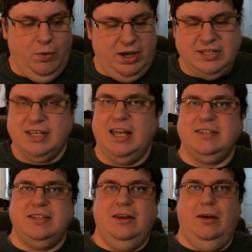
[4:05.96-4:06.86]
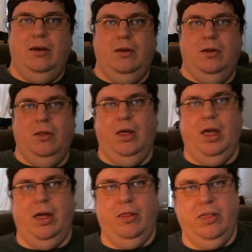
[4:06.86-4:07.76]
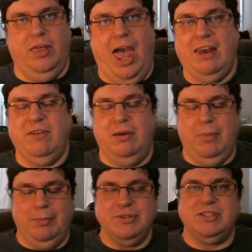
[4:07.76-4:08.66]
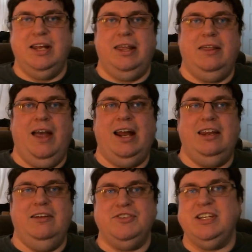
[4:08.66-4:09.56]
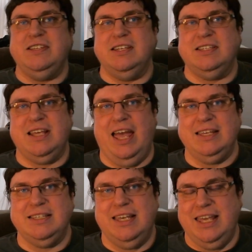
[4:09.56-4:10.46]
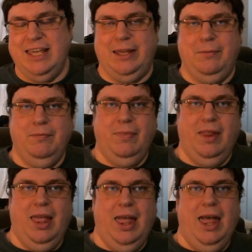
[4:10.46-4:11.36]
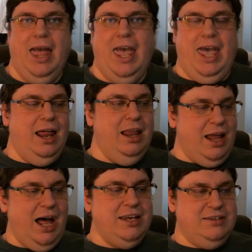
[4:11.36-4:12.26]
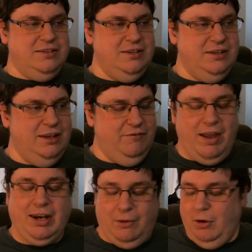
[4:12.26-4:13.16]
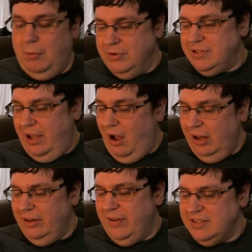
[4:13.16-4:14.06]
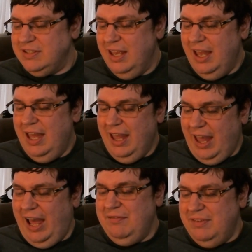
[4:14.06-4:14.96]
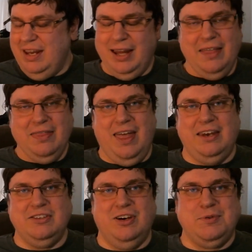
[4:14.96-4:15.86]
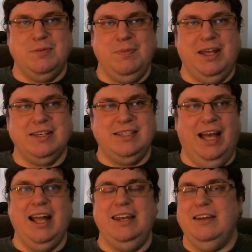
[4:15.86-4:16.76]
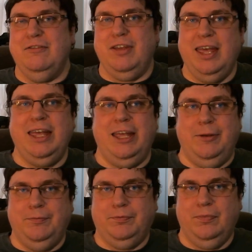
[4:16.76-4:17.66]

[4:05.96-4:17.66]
We discussed in the Advent Bible study the idea of Jesus as king. And in fact, I would almost say all of us, kind of didn't like that description because the idea of king